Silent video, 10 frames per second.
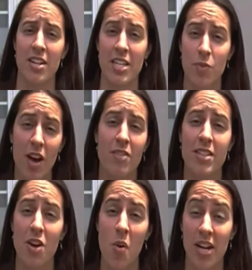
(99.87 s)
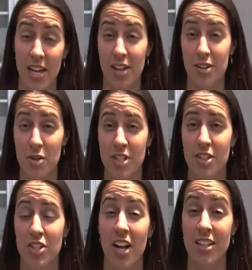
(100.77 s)
as we obviously don't want to get glue into
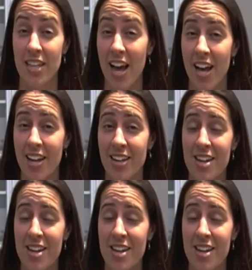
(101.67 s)
your child's eye.